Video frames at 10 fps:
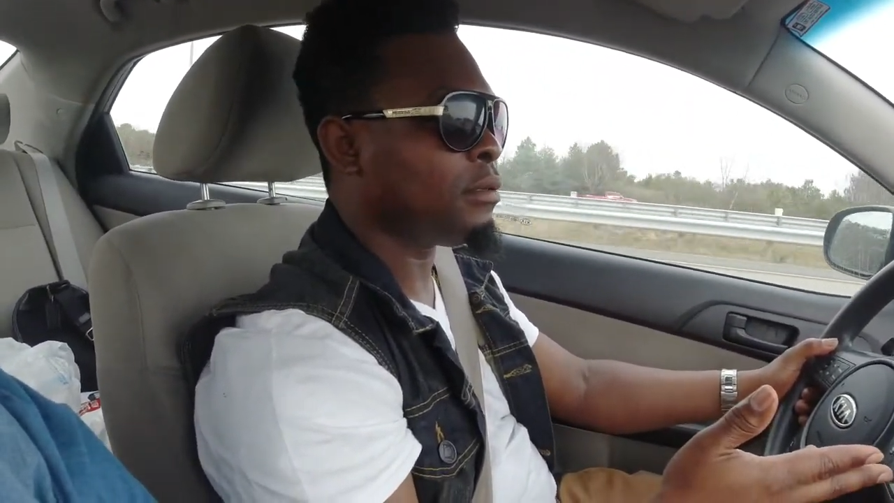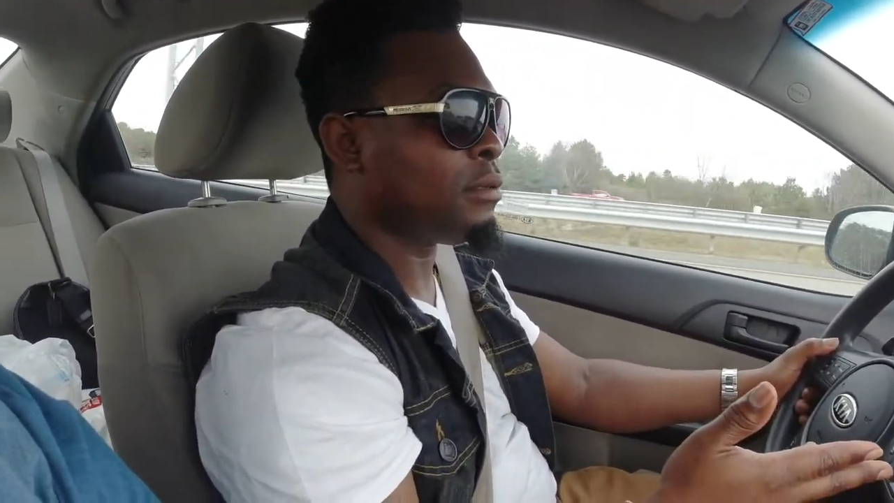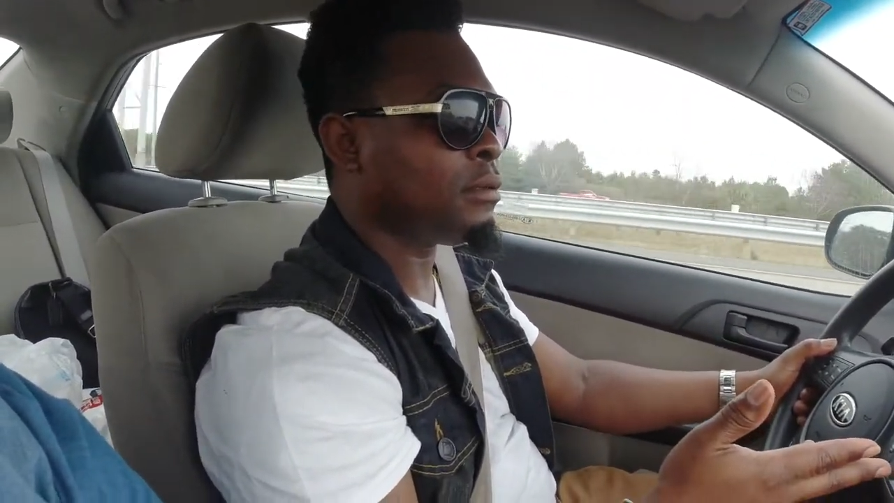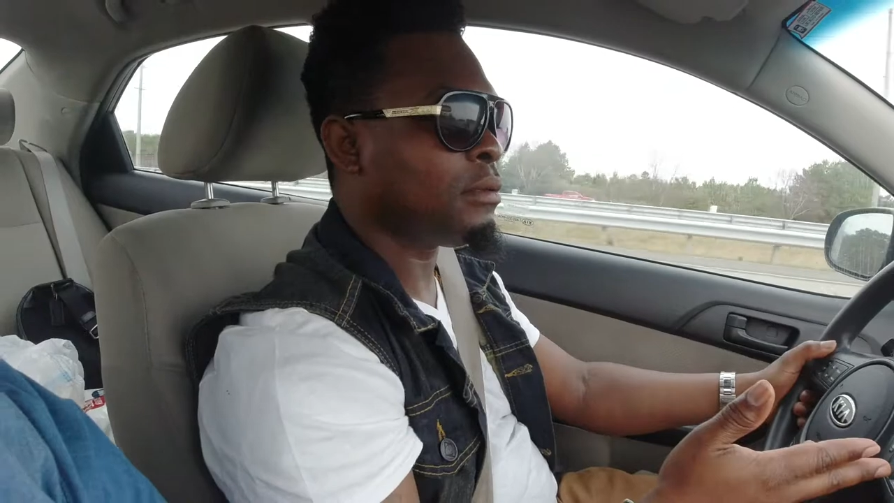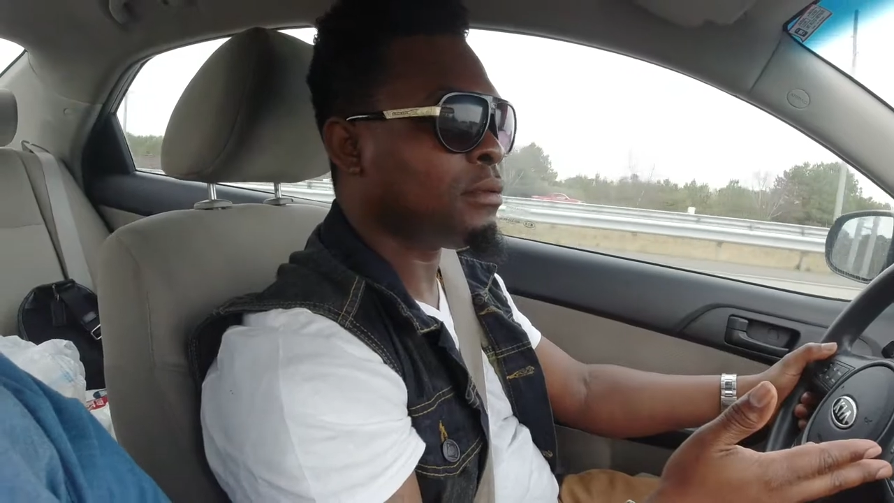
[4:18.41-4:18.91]

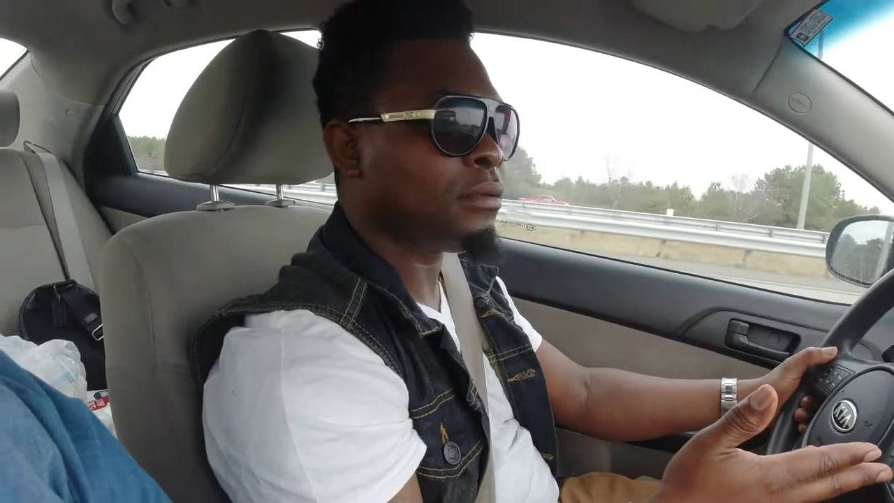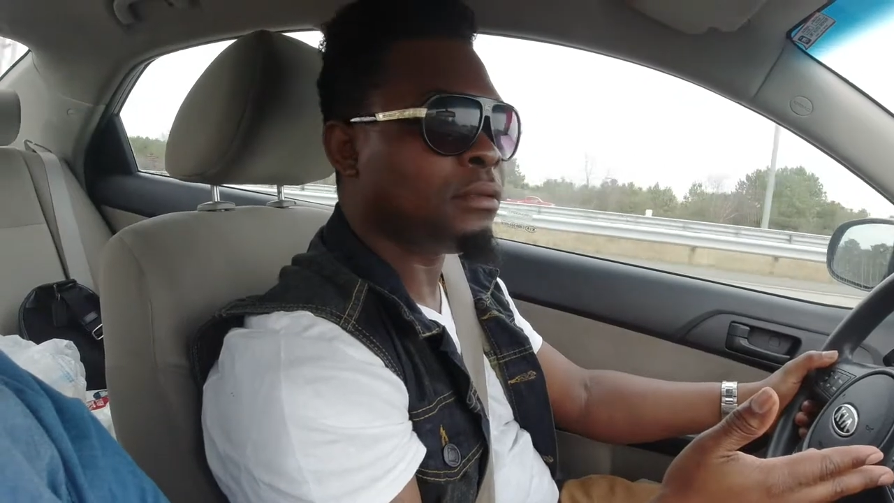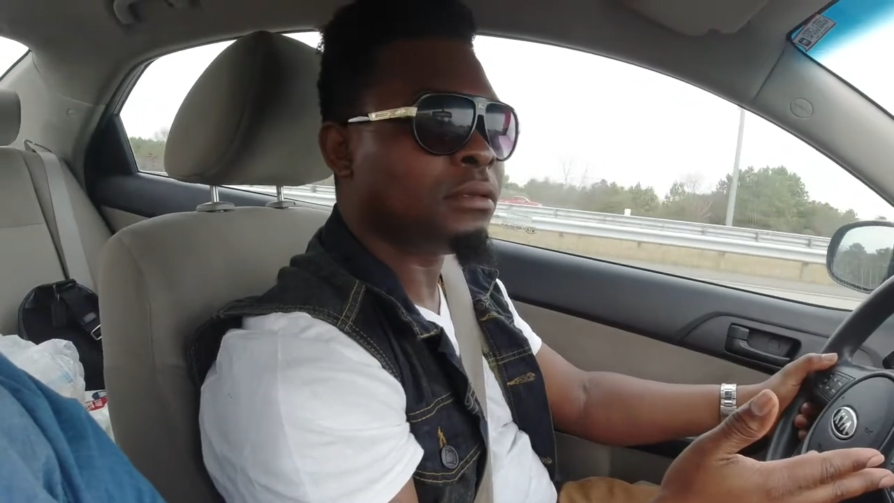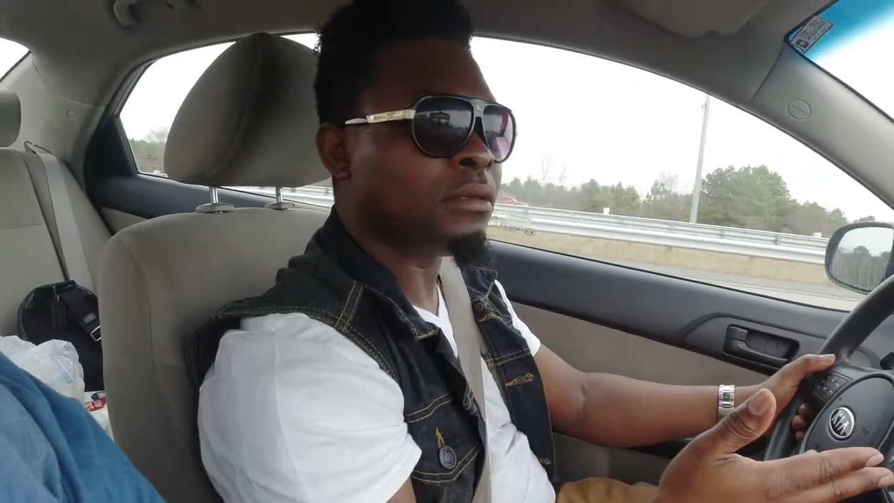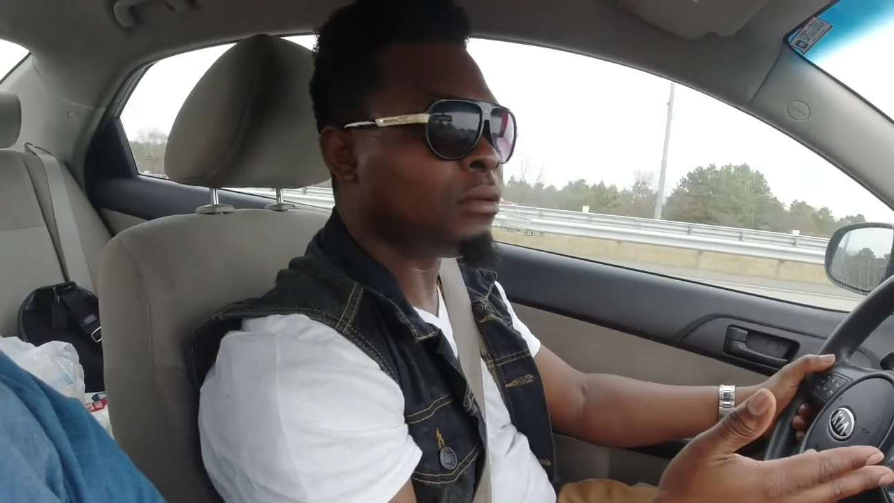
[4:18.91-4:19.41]
anymore.
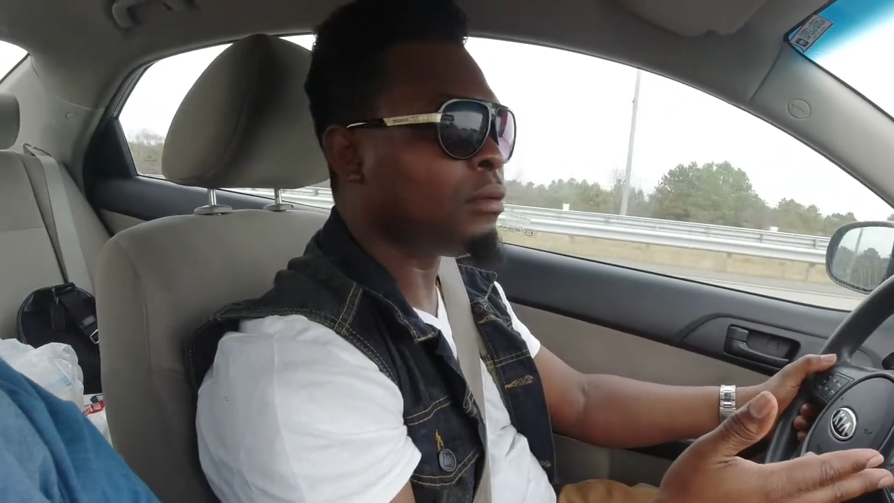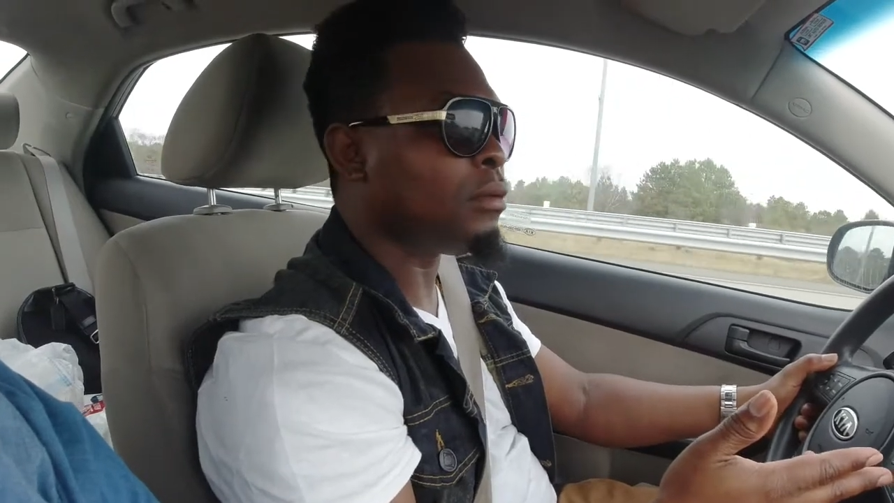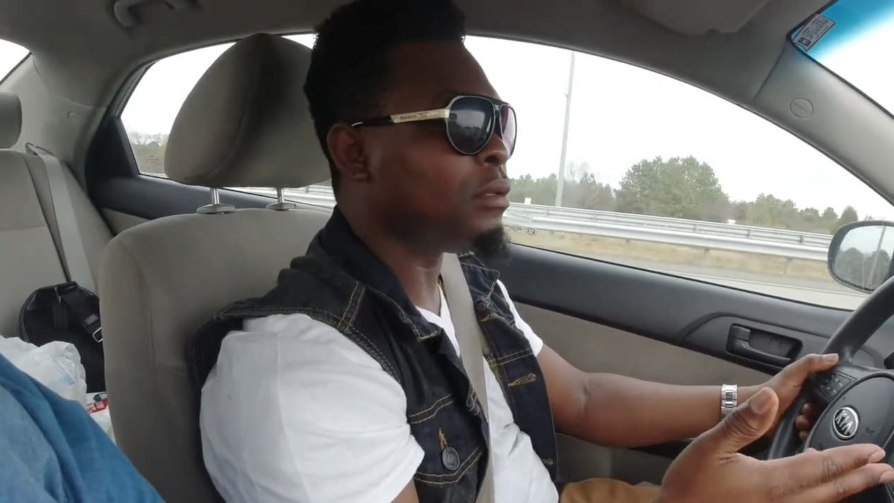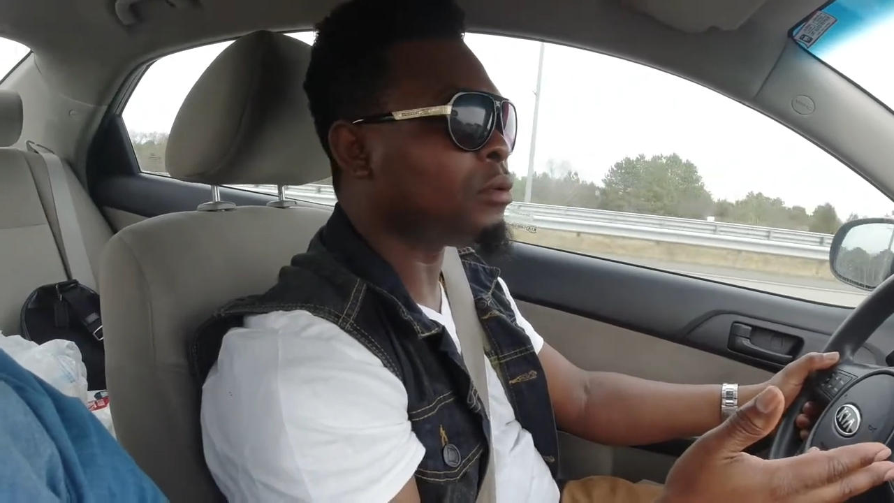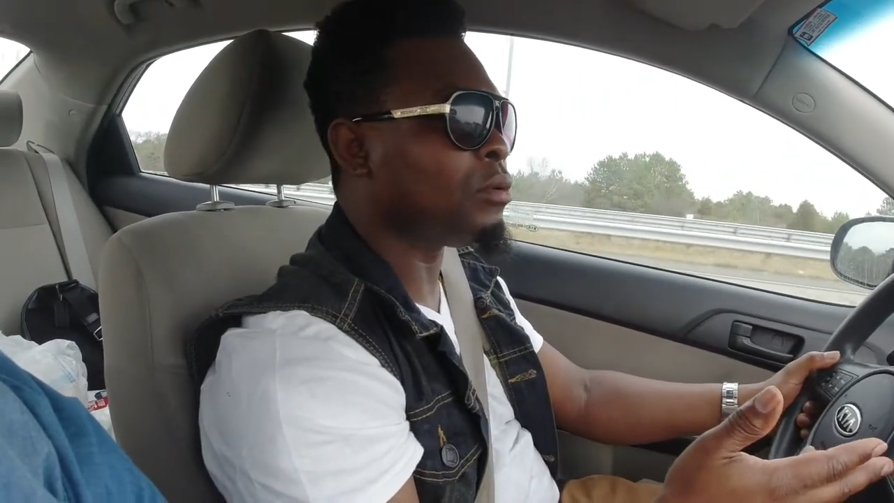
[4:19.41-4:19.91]

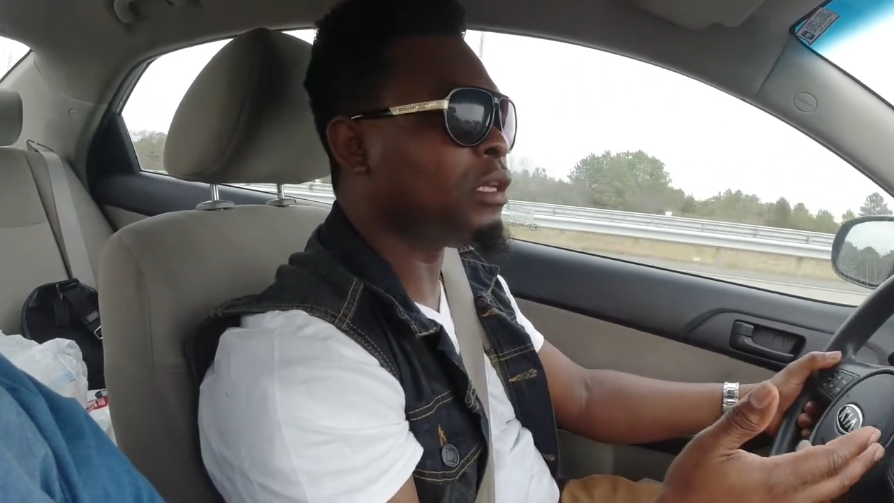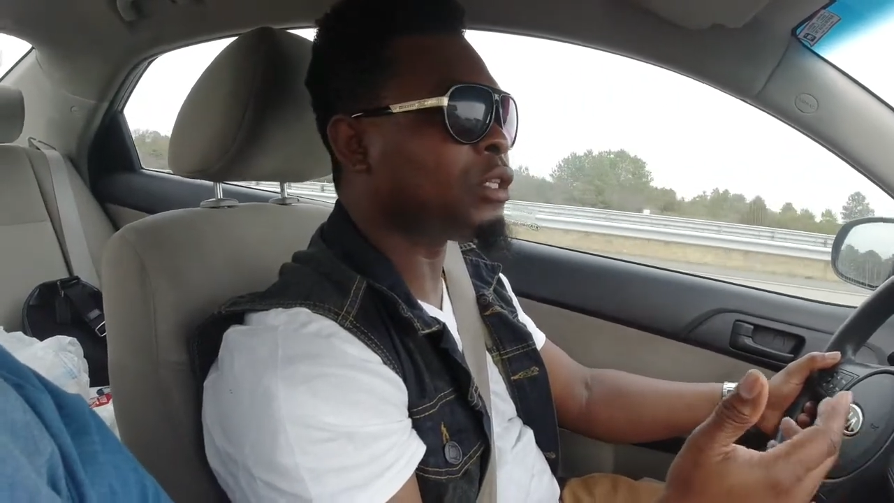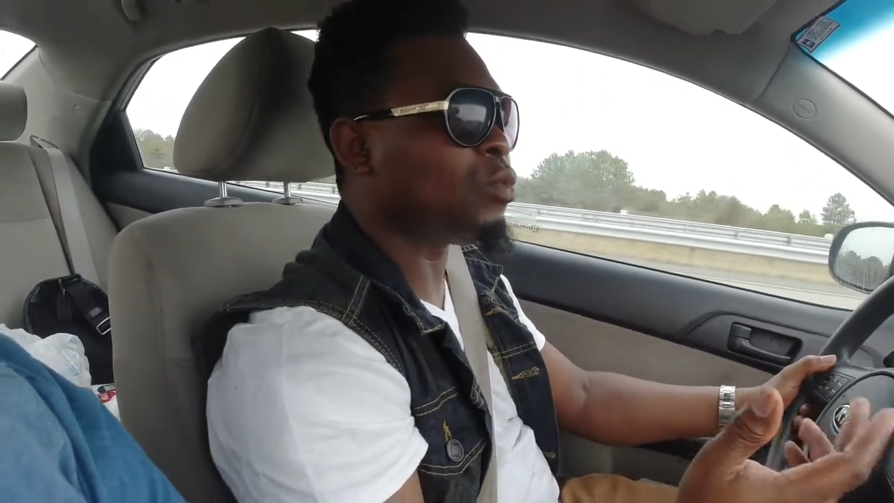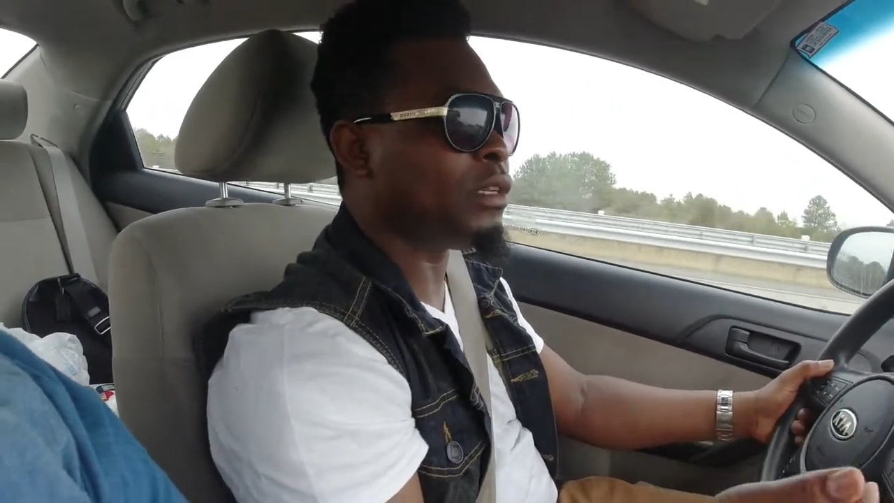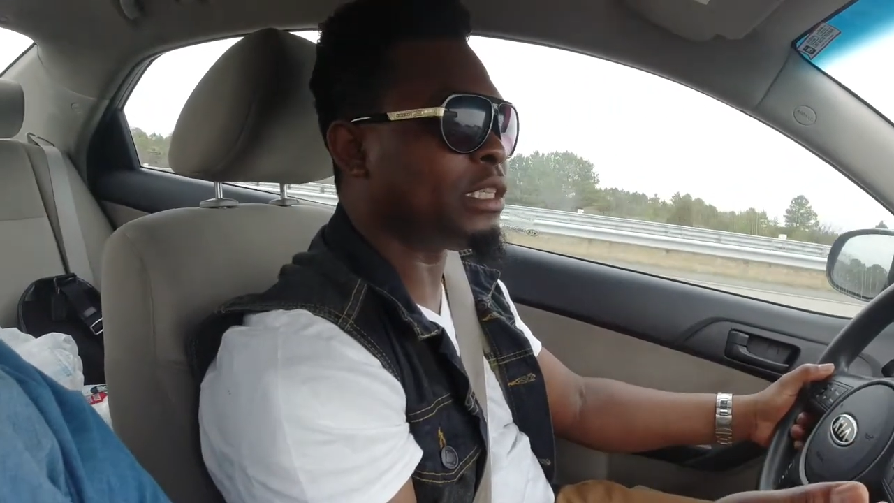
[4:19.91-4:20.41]

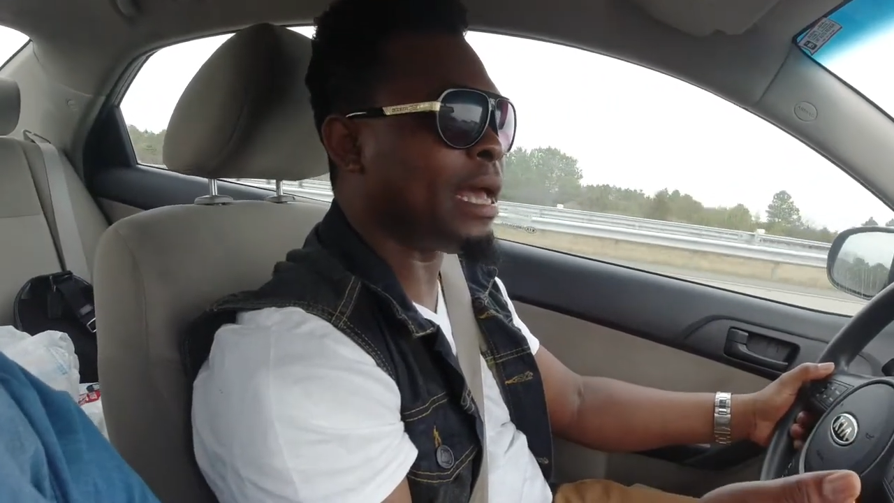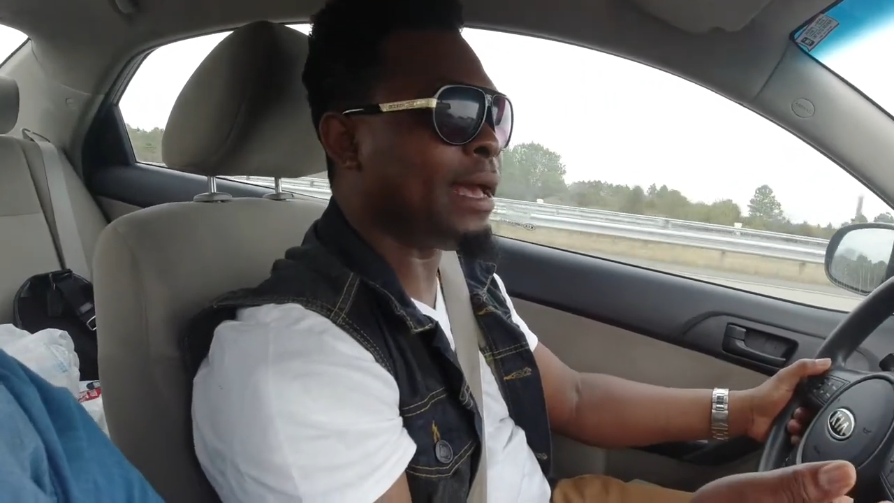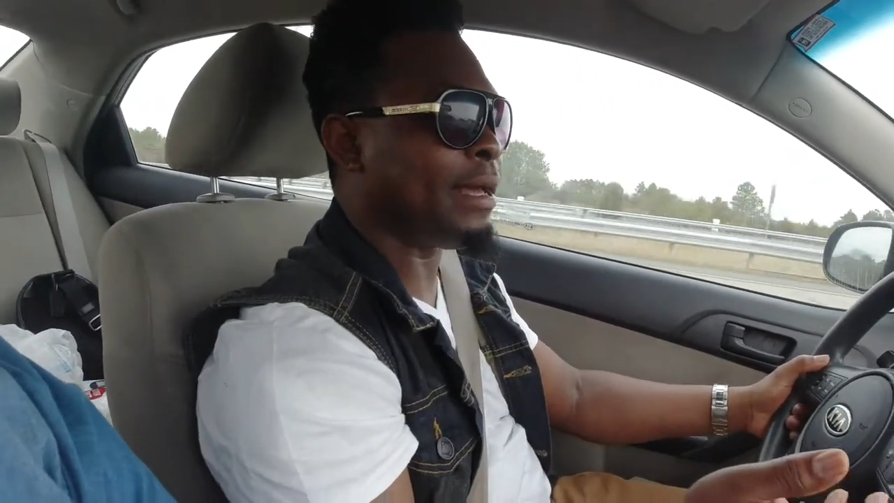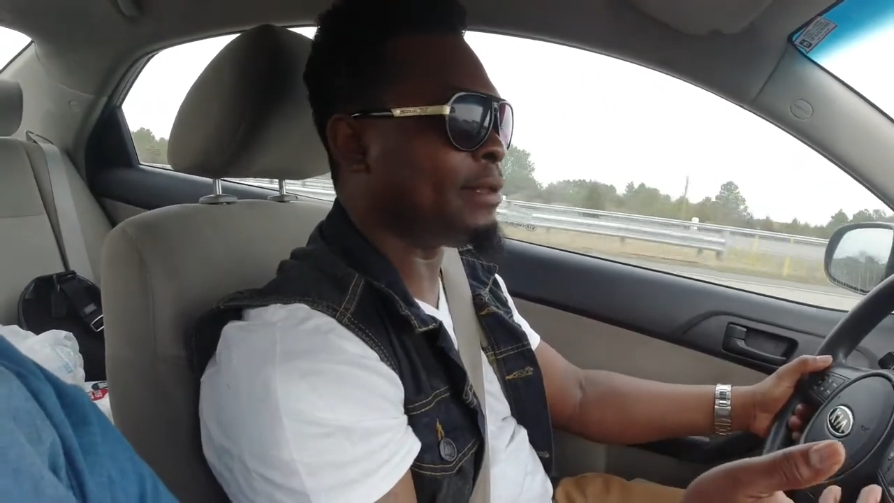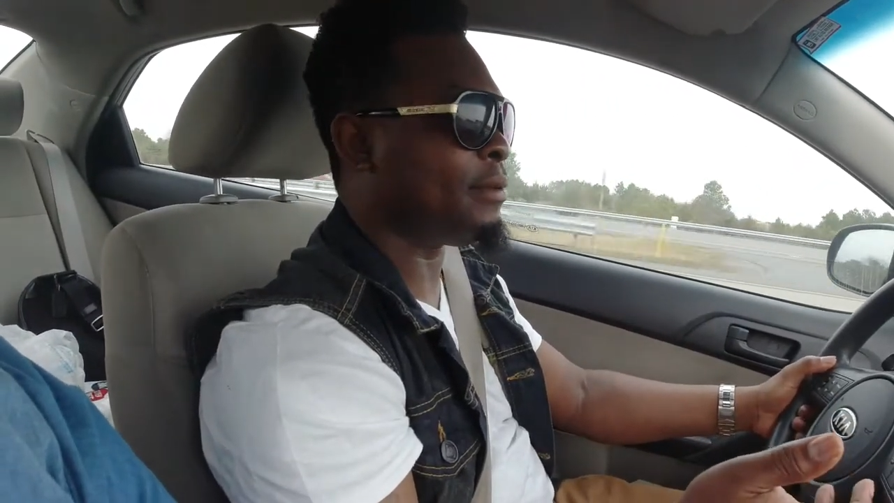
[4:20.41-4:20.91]
Yes, Queens Anne.